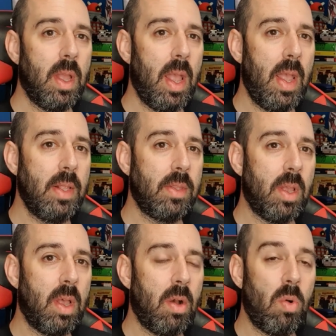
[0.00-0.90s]
And
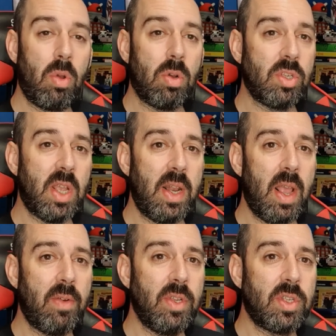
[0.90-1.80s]
all I've got to say
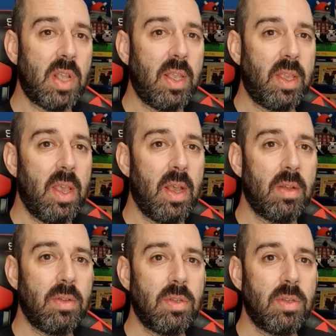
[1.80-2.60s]
now is take care,